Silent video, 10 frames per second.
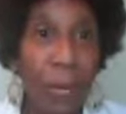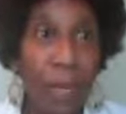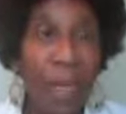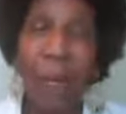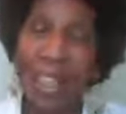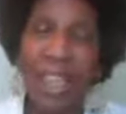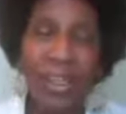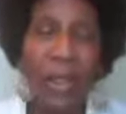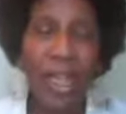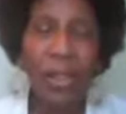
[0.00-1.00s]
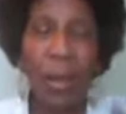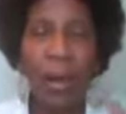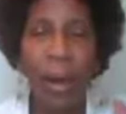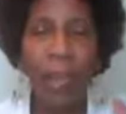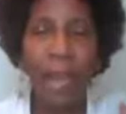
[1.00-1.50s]
not my last year of high school.
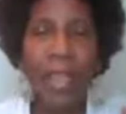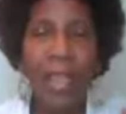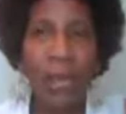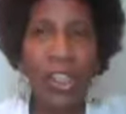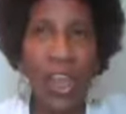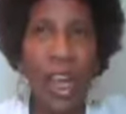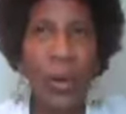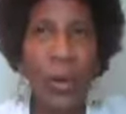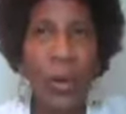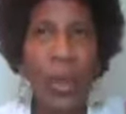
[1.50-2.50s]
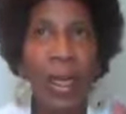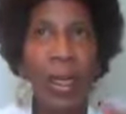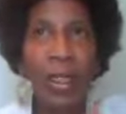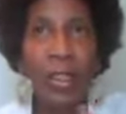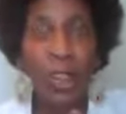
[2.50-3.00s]
I guess it was January
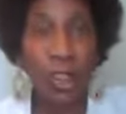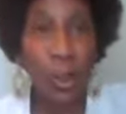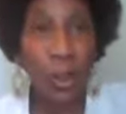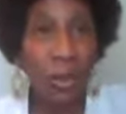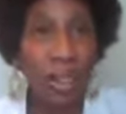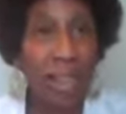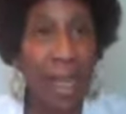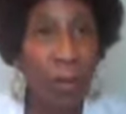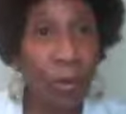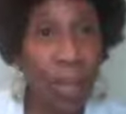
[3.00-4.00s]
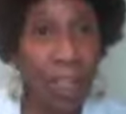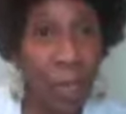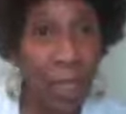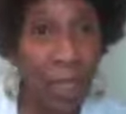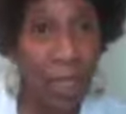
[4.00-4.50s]
to June because I
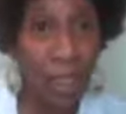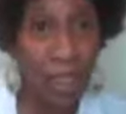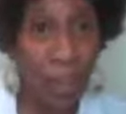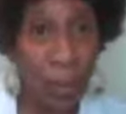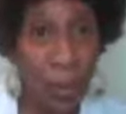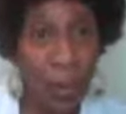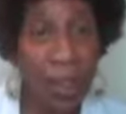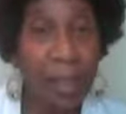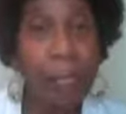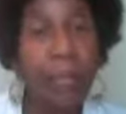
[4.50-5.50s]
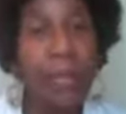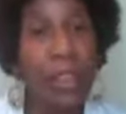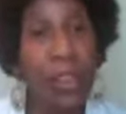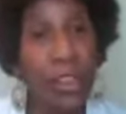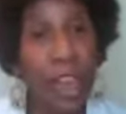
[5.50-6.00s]
graduated in January.
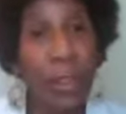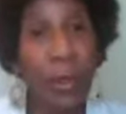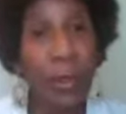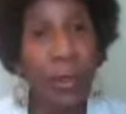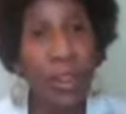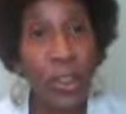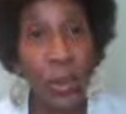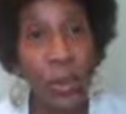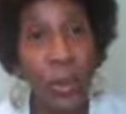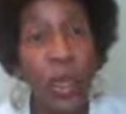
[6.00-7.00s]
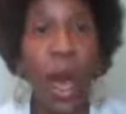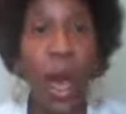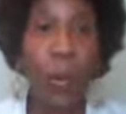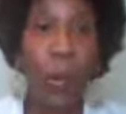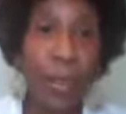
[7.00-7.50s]
So January to June, I
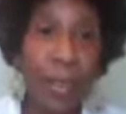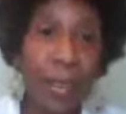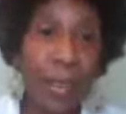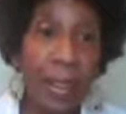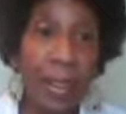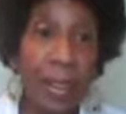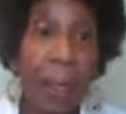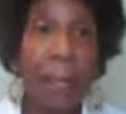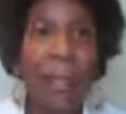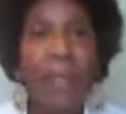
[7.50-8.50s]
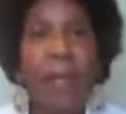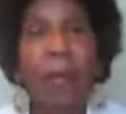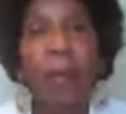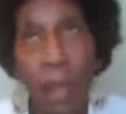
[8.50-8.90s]
worked at the Bell Telephone